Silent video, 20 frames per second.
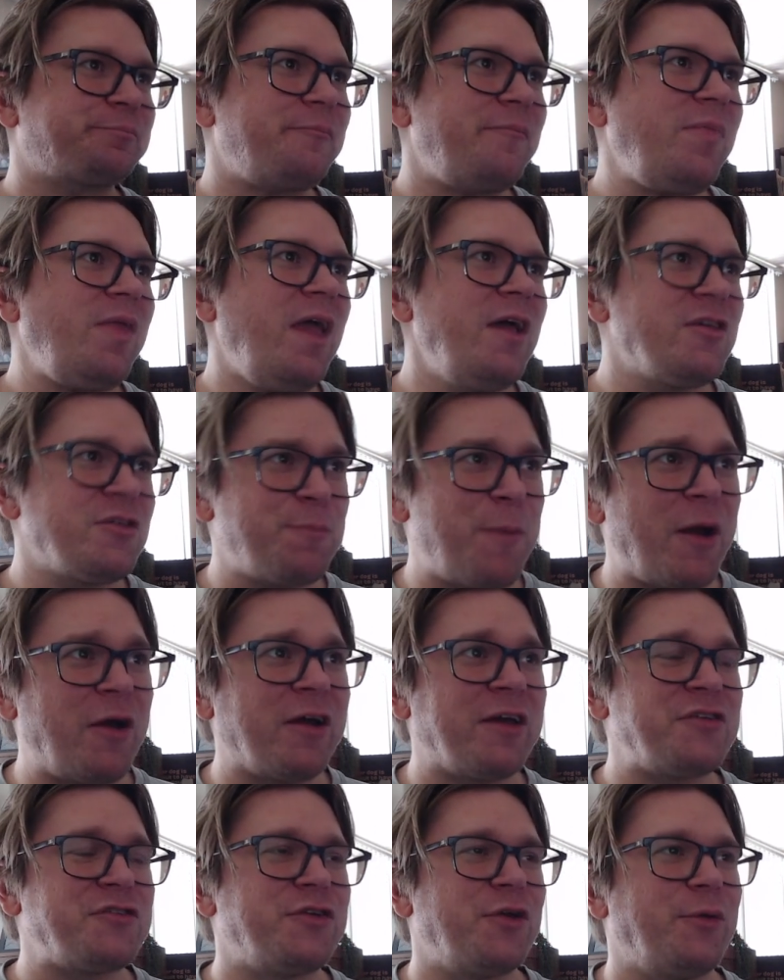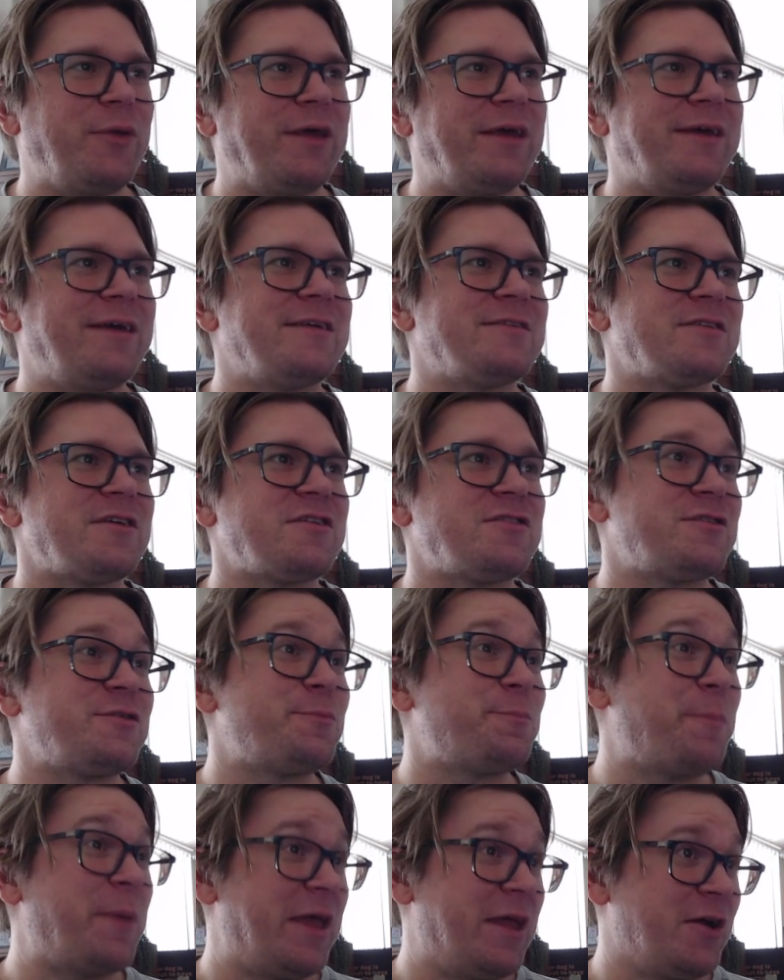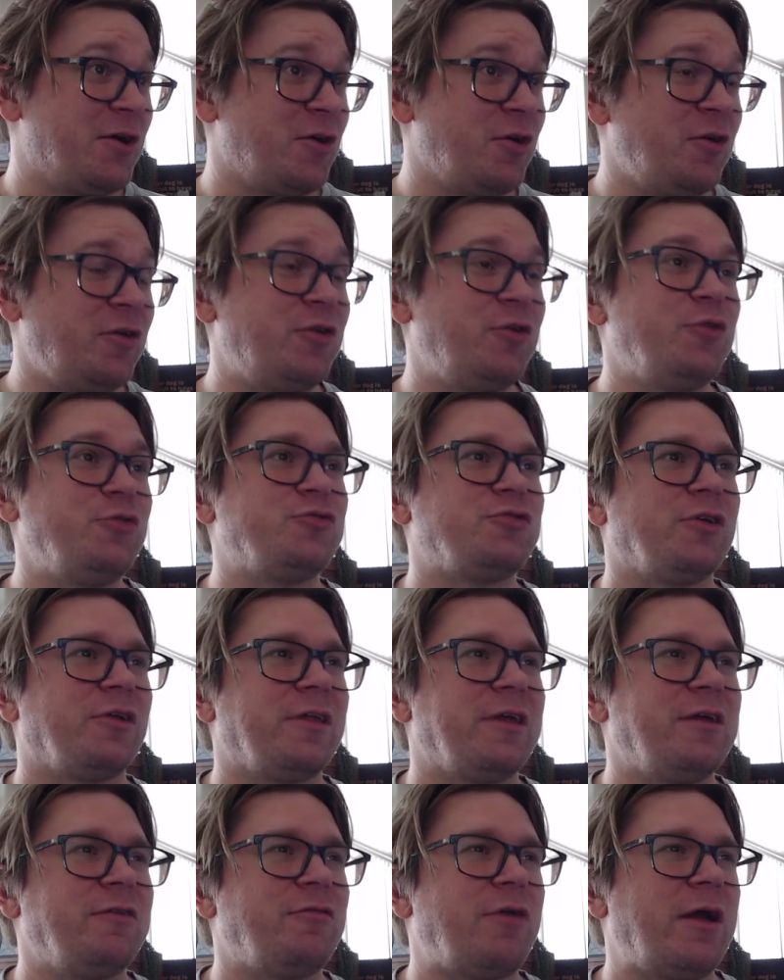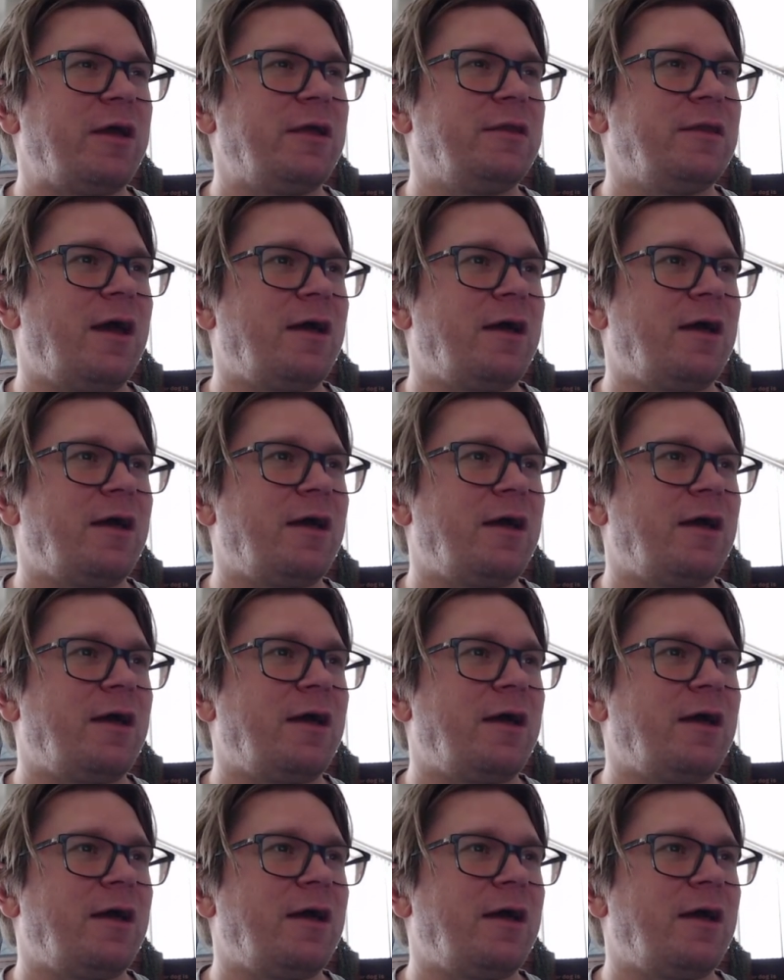Asparagus unit is a spear, usually, right? Not a